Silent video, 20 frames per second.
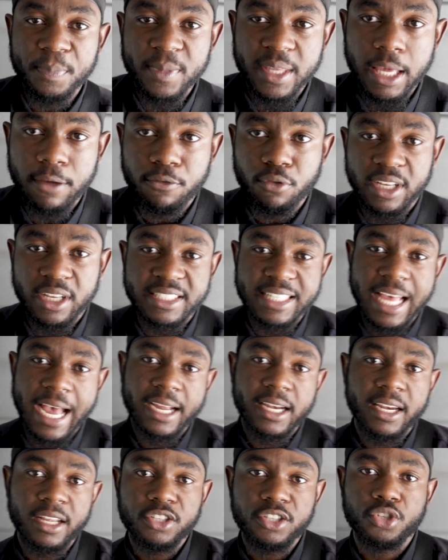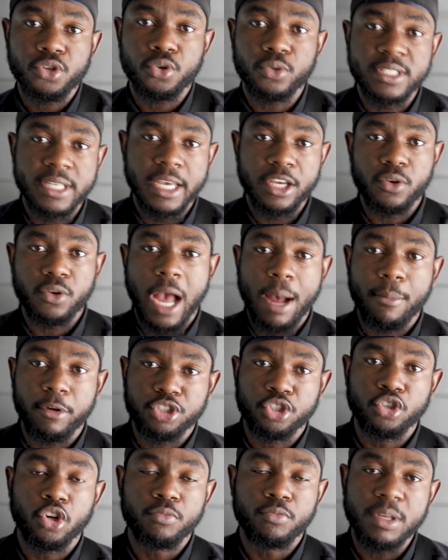give you exactly to tell you how
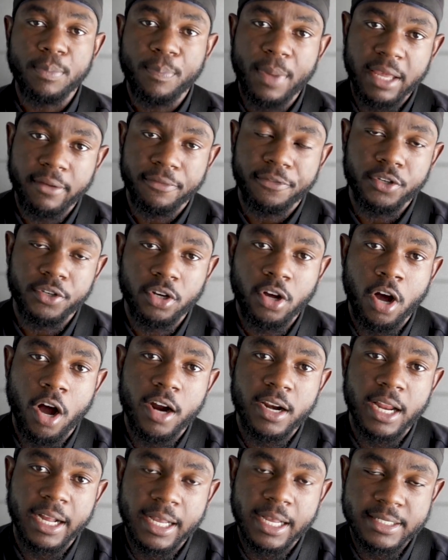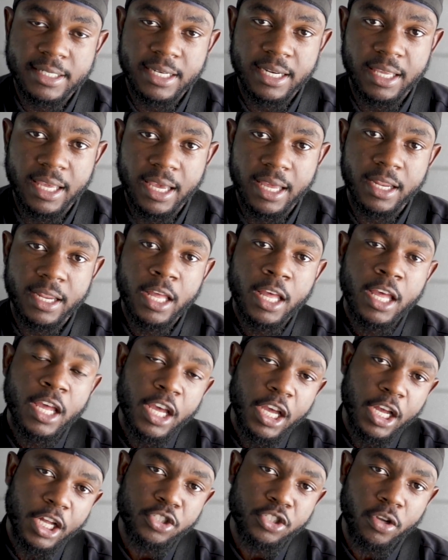much you're going to be paying for your car. Like I said again,
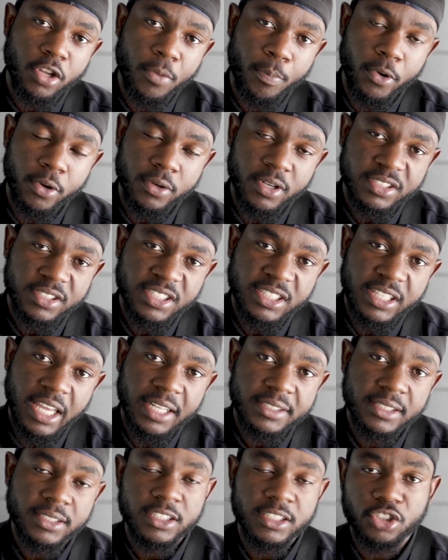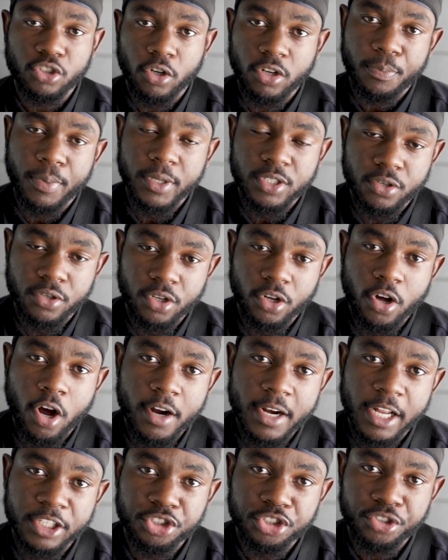it all depends on the states, it all depends on the
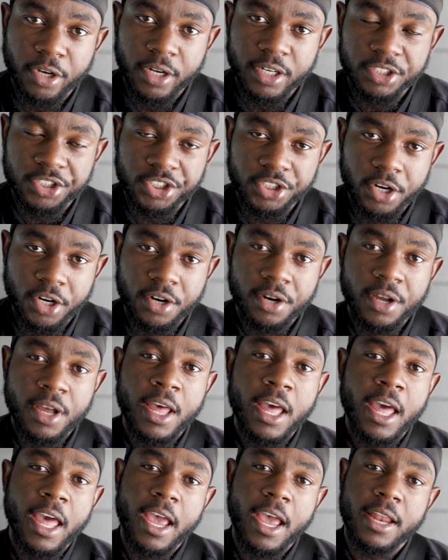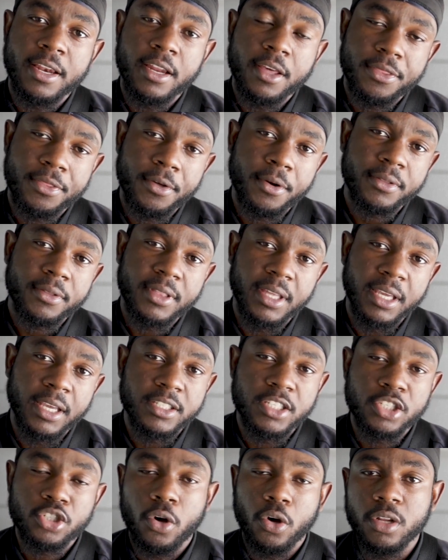car that you're trying to insure. And the third thing
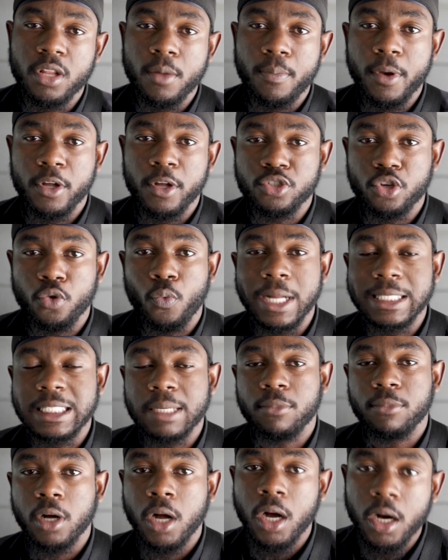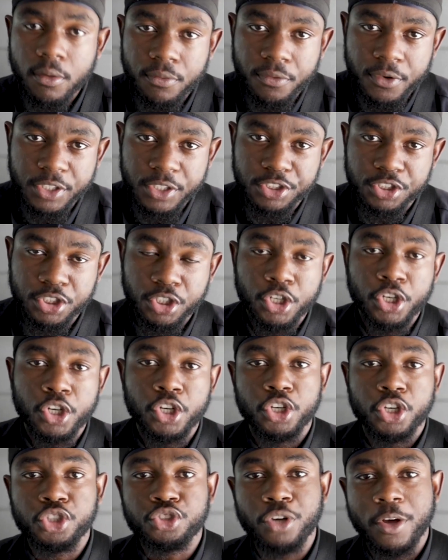is, it all depends on what type of coverage
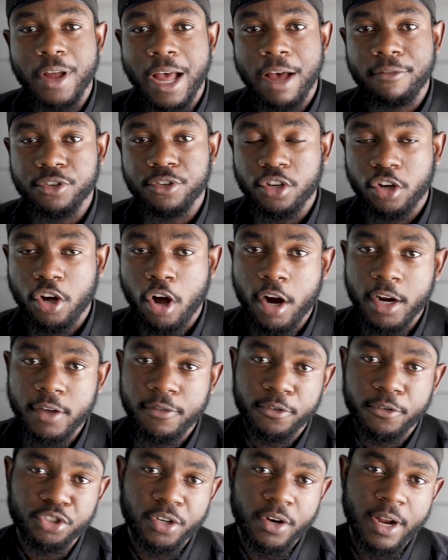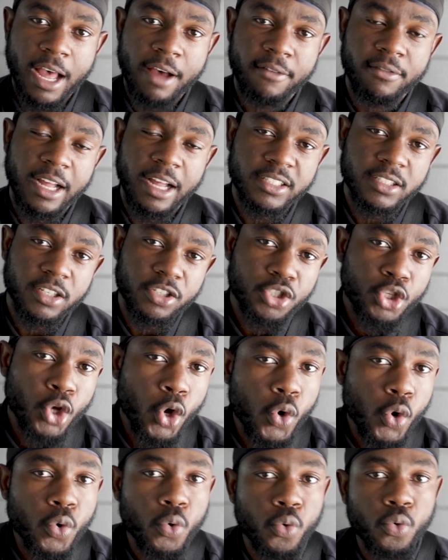you're trying to have on your car. If you're trying to have like the
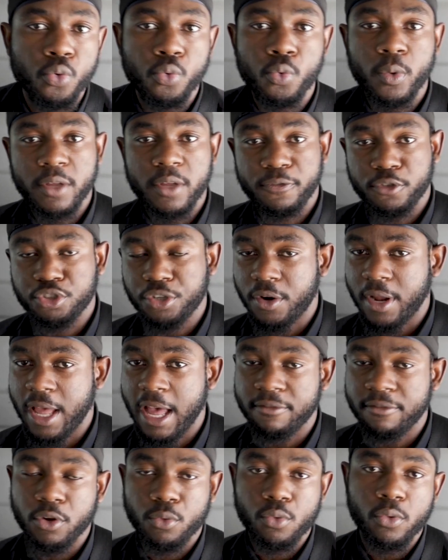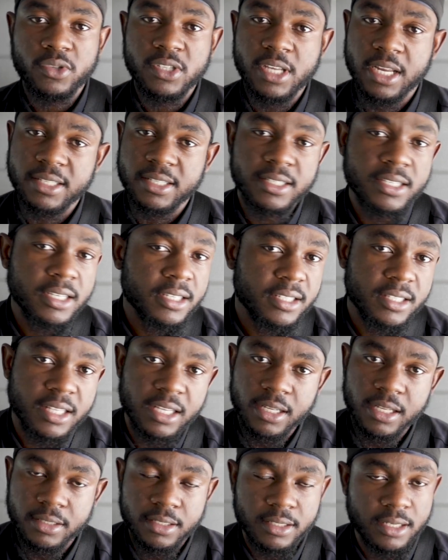tow, if you're trying to have the roadside
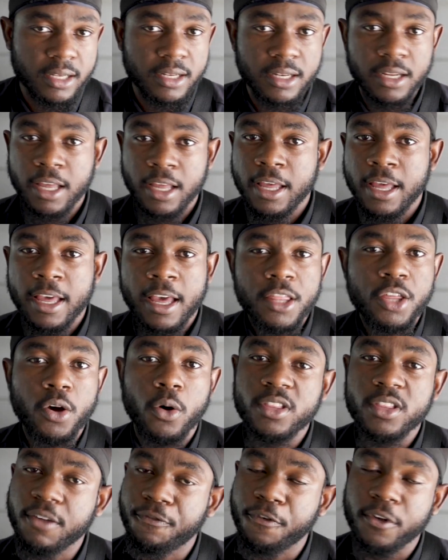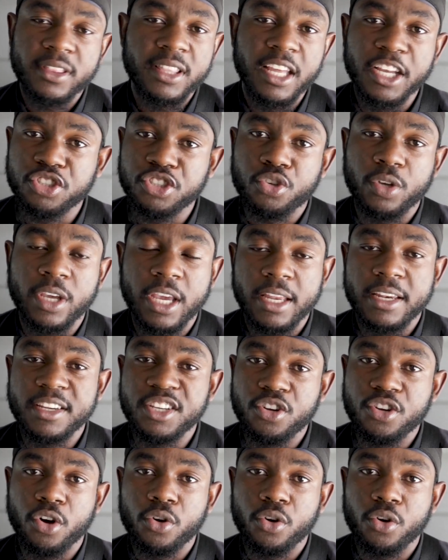assistance, and there are different things you can